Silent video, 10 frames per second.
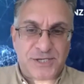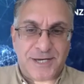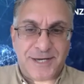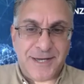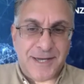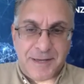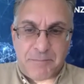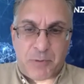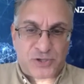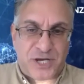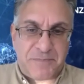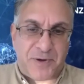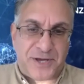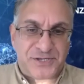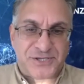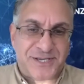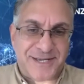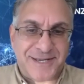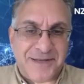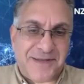Blockchain
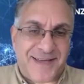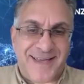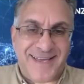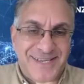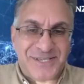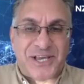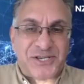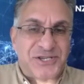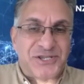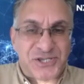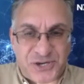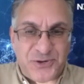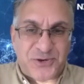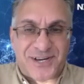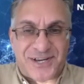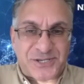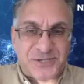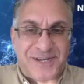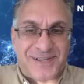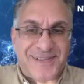Bytes session to show your guys
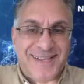as well.